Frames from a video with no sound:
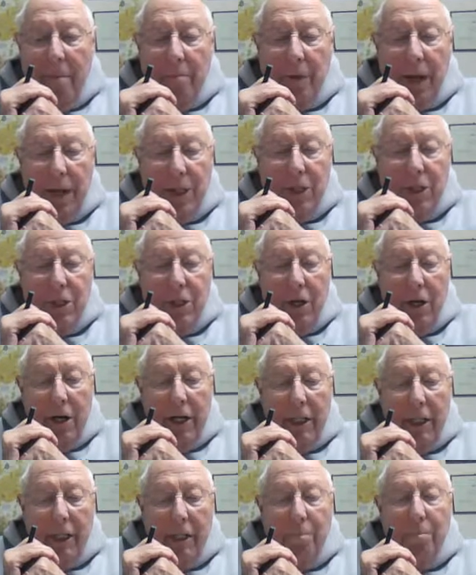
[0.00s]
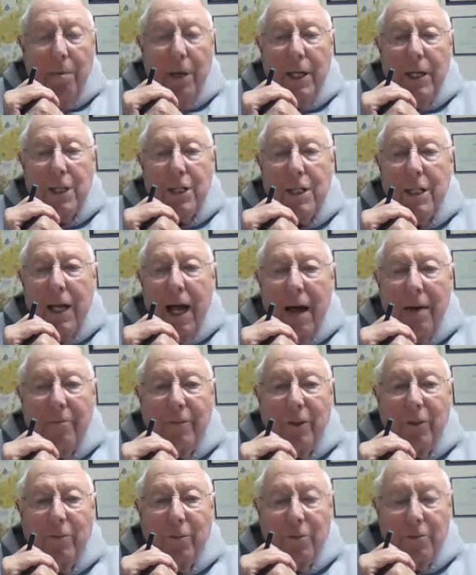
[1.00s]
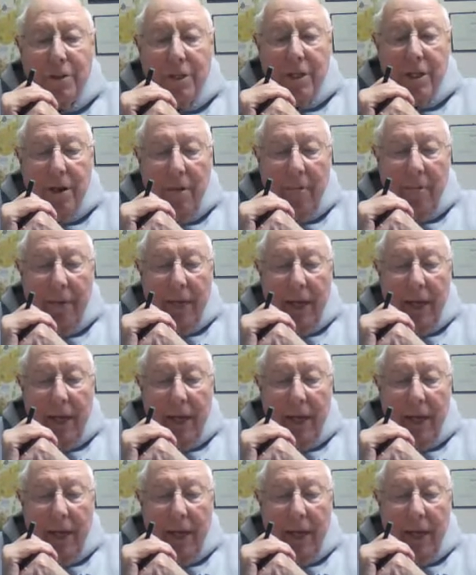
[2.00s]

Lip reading: My historically based novels